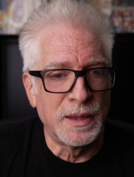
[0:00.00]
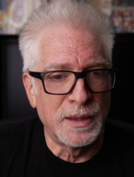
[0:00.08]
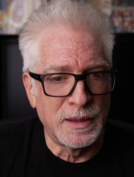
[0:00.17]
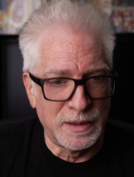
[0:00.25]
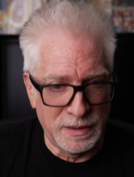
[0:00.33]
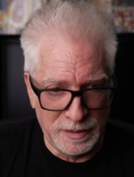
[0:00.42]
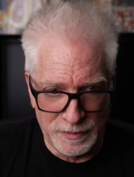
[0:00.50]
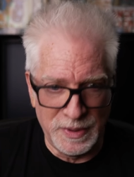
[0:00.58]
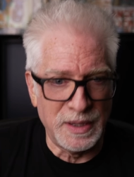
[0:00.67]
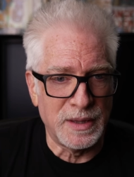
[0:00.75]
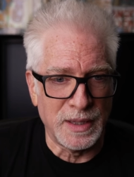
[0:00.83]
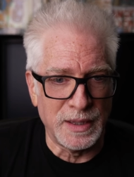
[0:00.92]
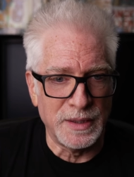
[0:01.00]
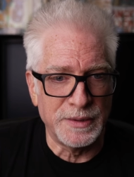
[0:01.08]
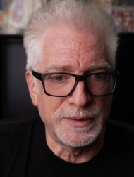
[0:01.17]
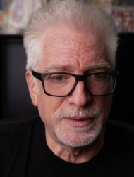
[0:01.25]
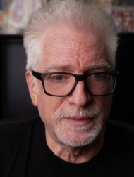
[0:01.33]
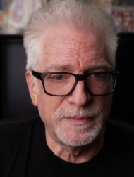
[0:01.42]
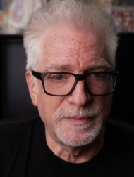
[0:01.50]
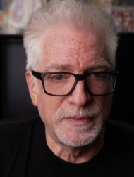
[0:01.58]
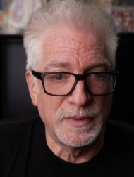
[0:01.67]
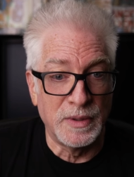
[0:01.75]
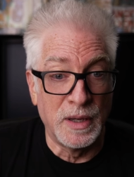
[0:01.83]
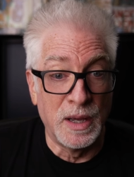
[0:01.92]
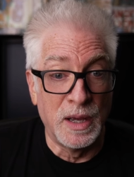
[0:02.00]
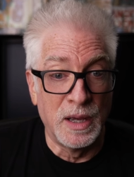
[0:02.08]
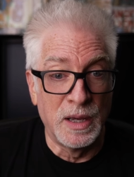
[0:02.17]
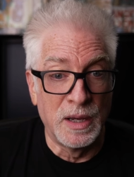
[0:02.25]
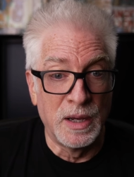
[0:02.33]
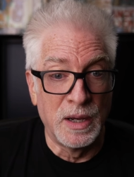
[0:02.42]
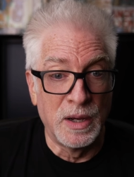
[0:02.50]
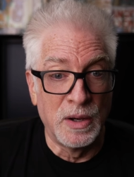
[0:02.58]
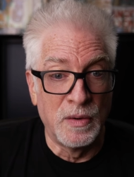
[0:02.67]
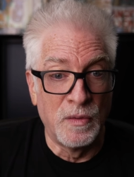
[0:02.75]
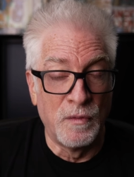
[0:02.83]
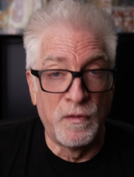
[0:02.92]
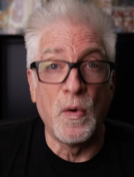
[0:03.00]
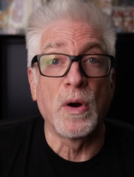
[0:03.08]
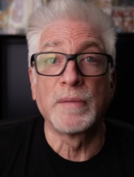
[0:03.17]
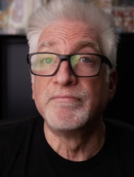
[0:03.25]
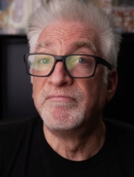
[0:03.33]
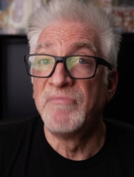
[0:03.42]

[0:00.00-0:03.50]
Three things. Four.